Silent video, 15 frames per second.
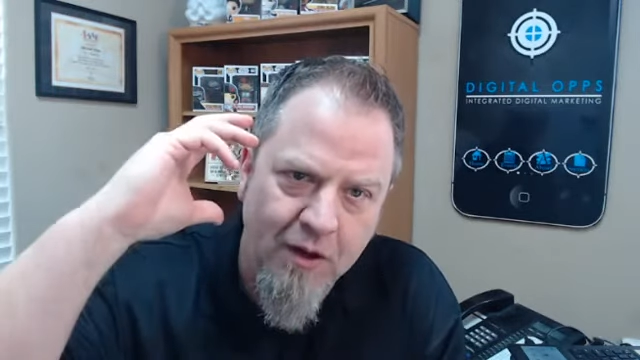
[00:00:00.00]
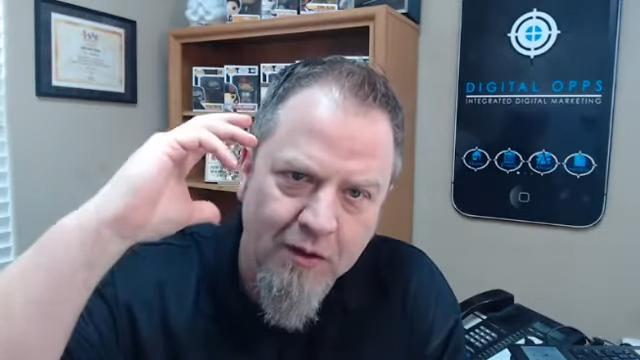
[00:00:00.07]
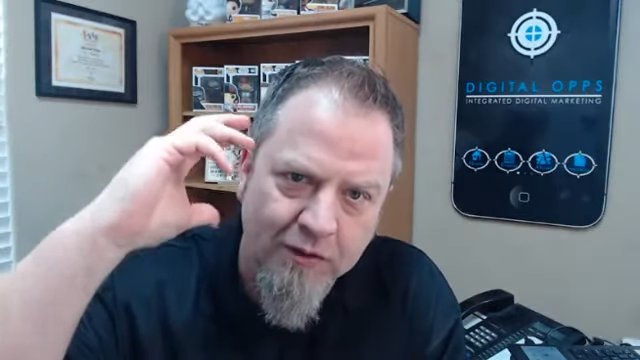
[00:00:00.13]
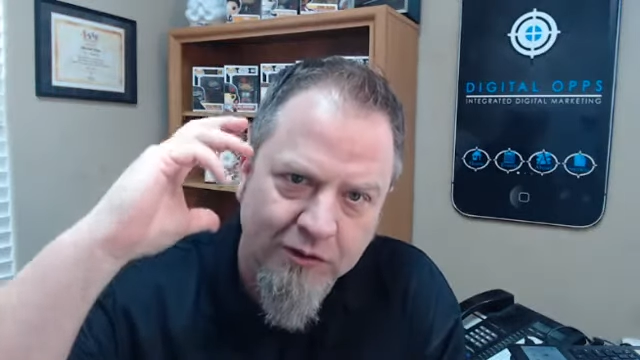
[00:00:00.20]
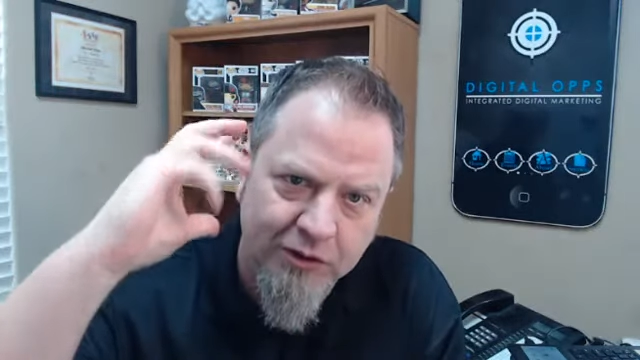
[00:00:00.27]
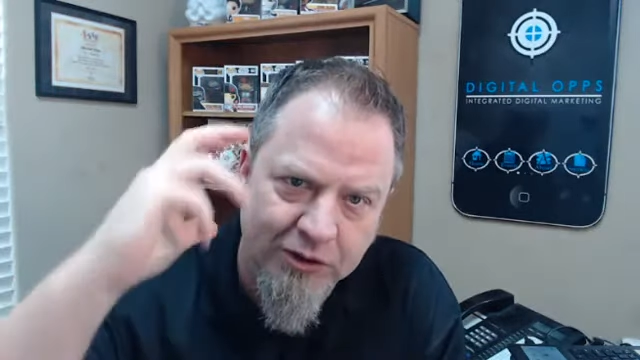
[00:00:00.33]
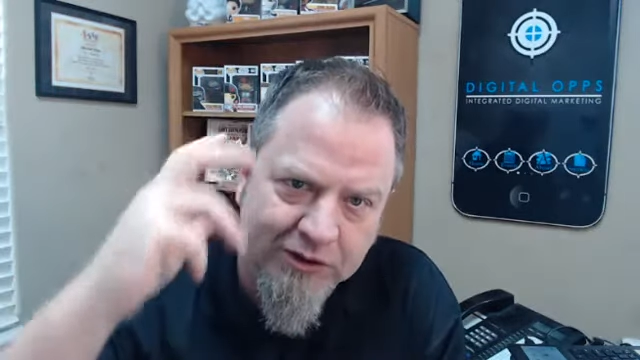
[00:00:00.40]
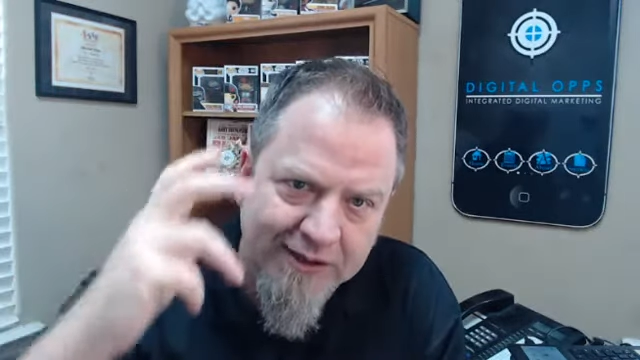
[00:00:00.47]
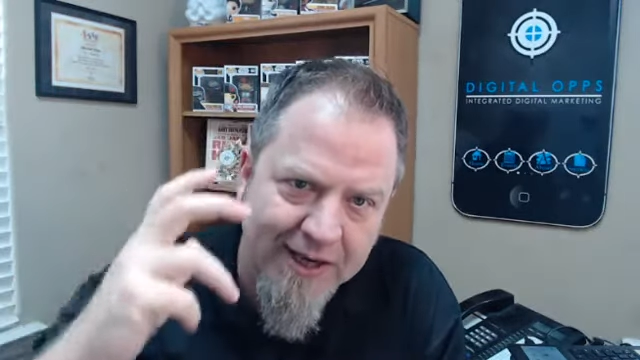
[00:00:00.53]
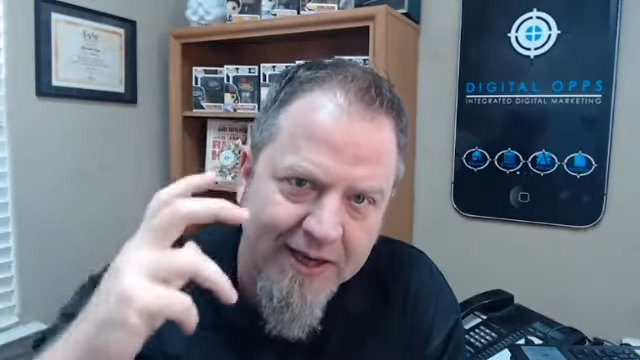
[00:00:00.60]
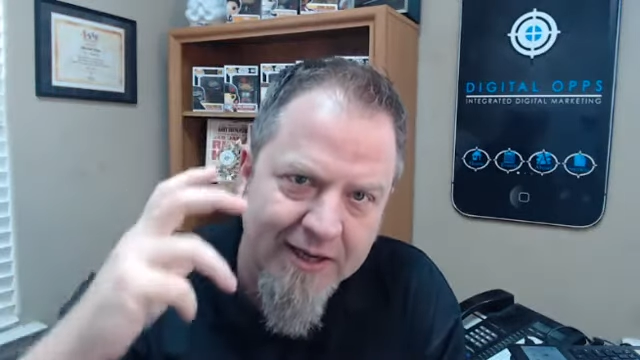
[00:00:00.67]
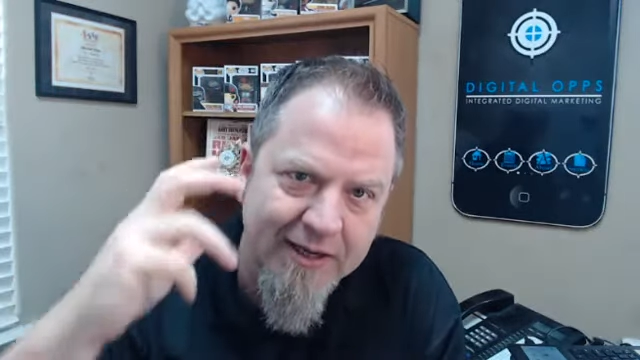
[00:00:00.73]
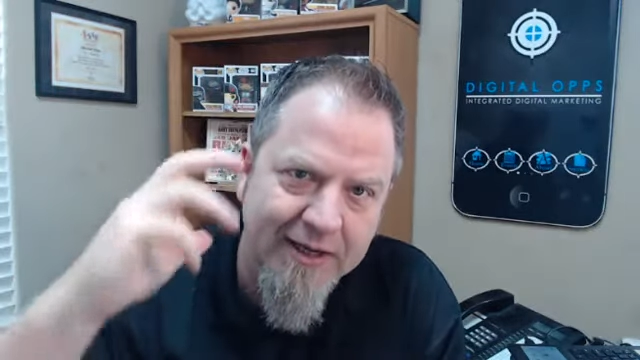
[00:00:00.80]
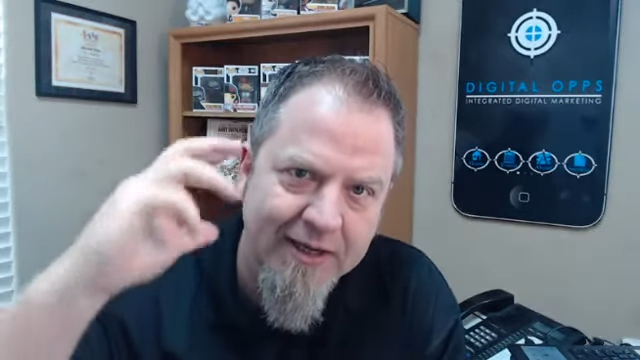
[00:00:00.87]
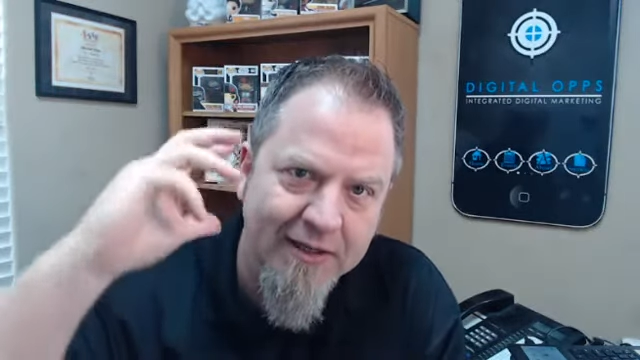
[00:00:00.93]

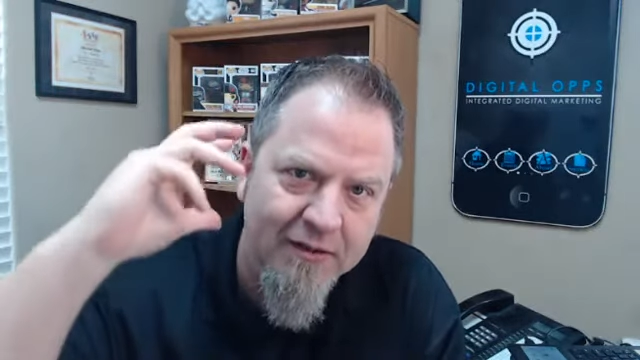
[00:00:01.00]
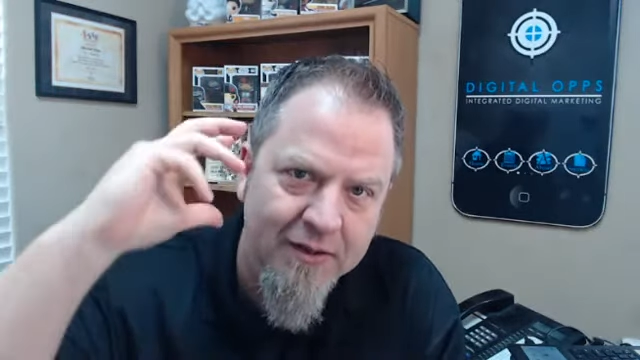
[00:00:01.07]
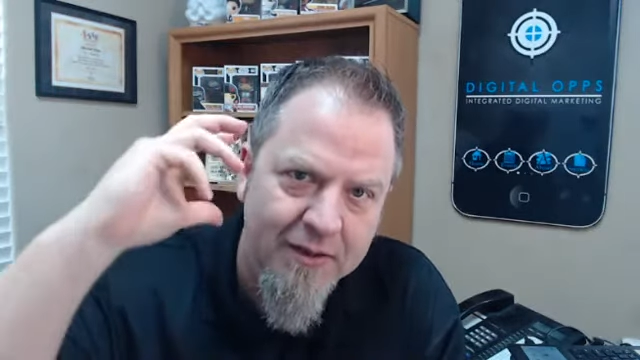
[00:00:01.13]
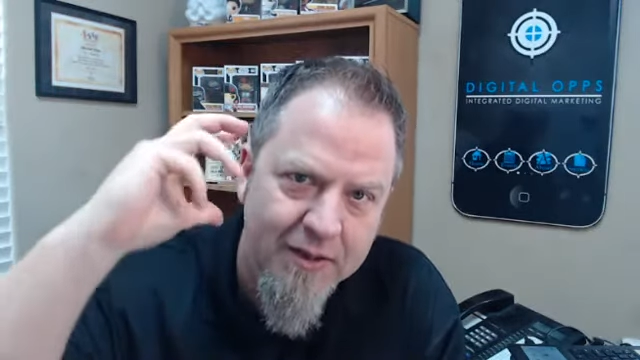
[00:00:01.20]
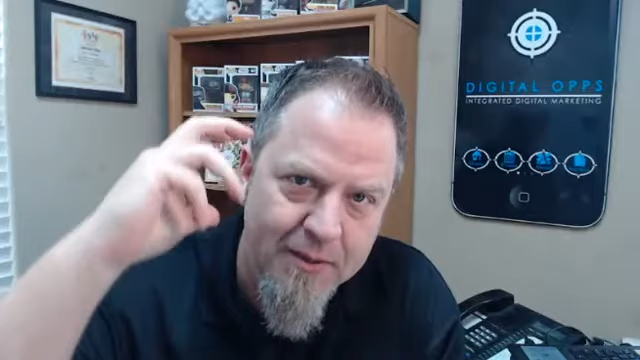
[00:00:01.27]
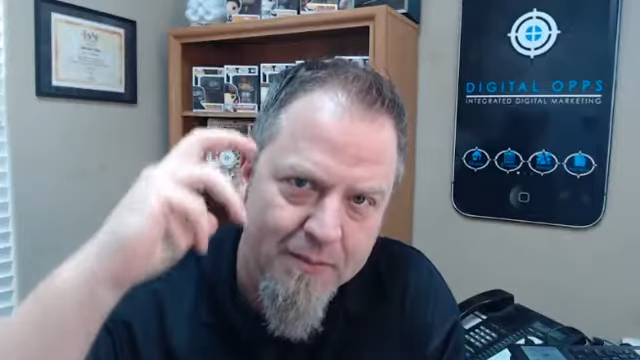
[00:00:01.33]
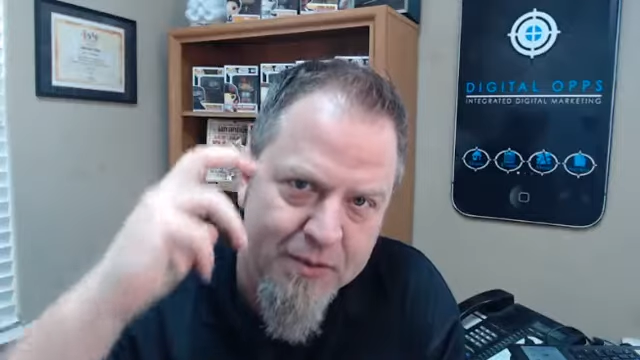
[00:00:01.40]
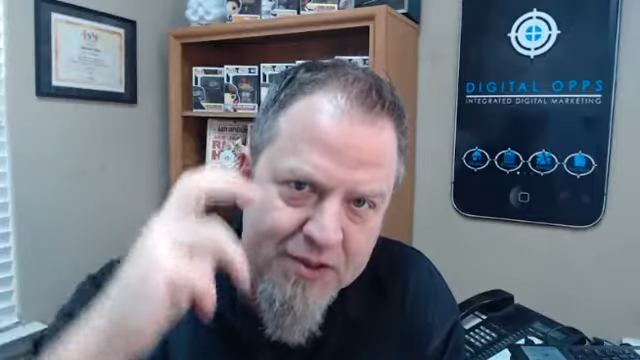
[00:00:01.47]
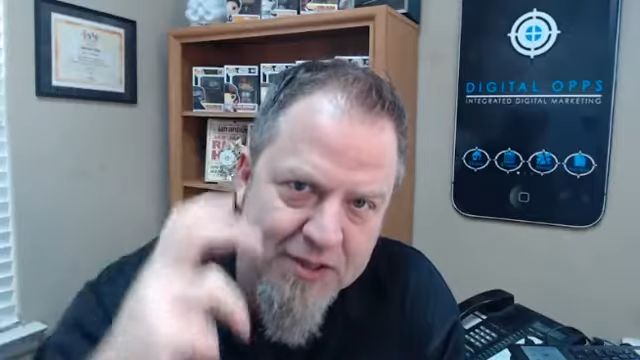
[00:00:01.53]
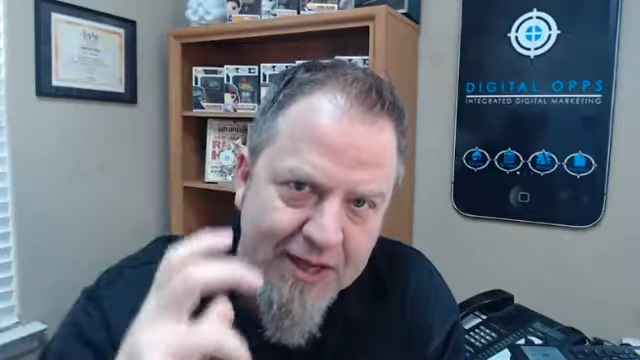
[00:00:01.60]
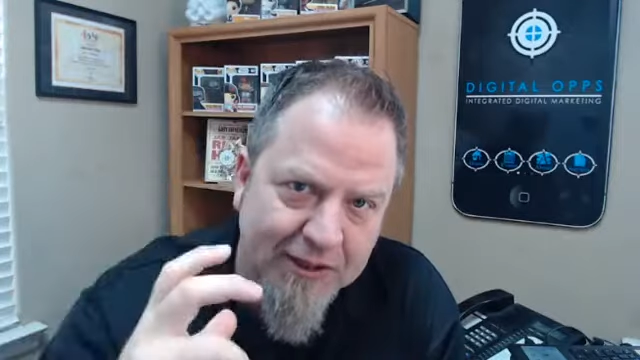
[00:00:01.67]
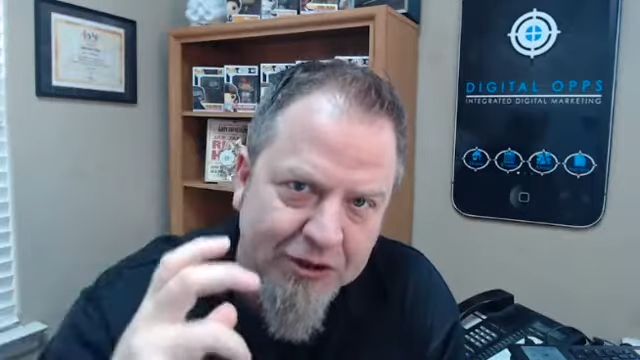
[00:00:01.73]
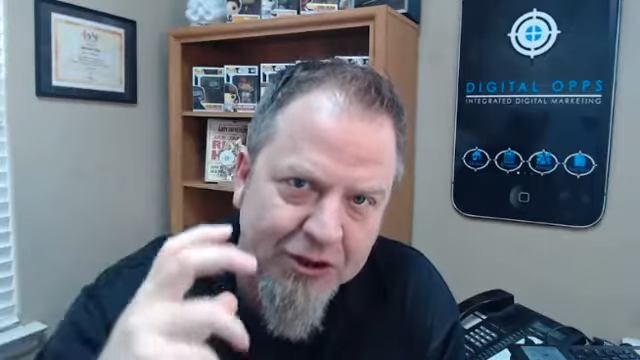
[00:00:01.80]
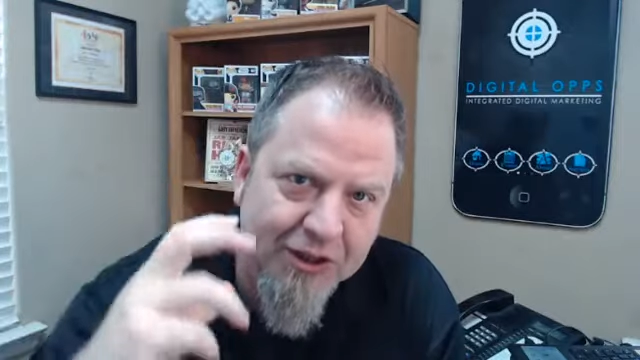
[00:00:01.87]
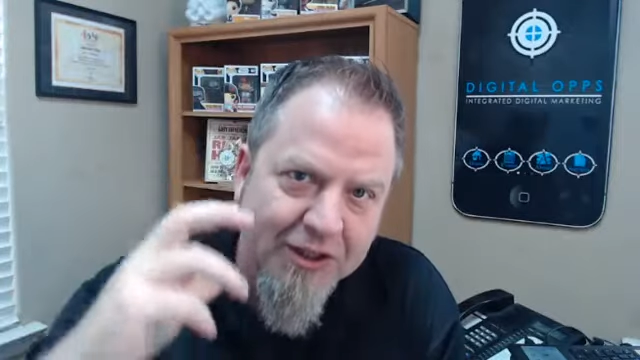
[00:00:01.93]
understanding and the
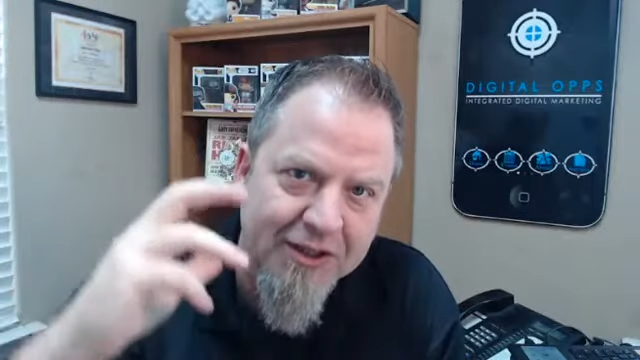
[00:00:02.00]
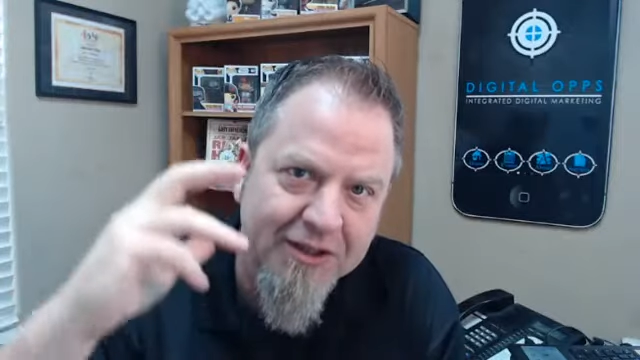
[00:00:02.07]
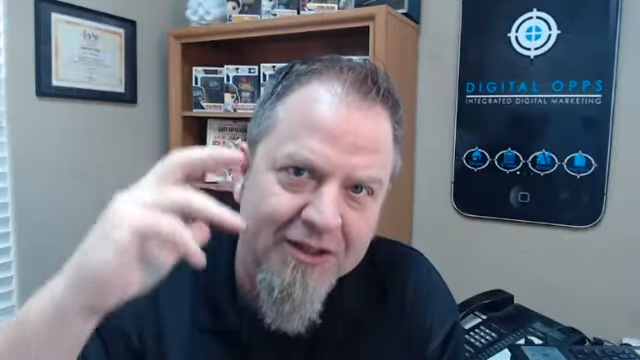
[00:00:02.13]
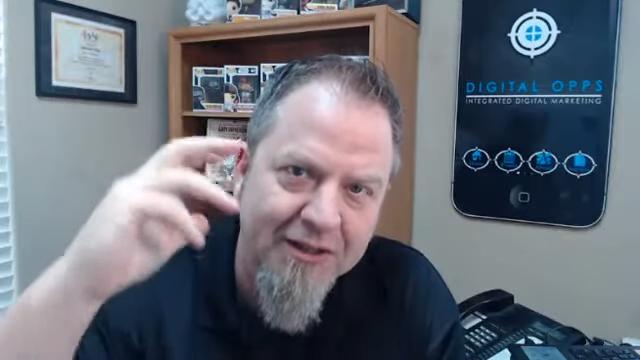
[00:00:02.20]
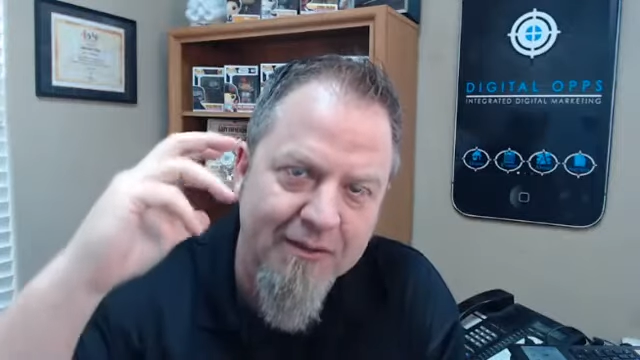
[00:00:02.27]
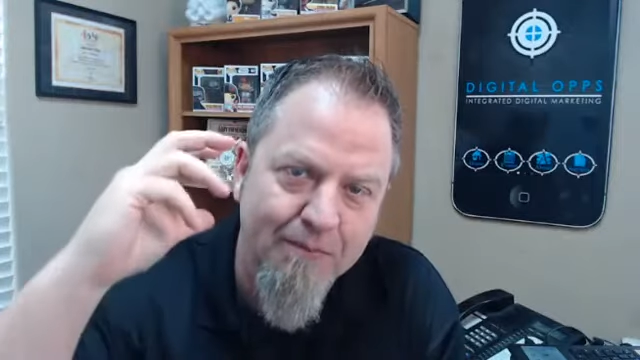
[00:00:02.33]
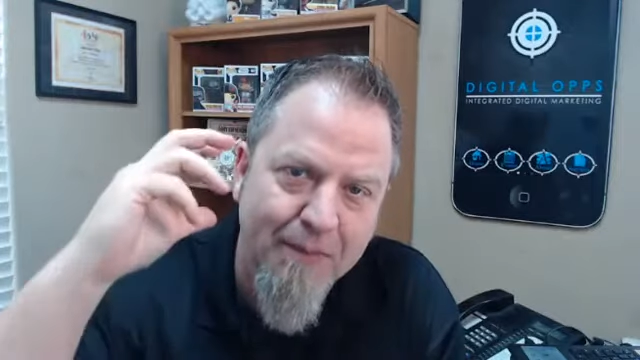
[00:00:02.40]
obsession and the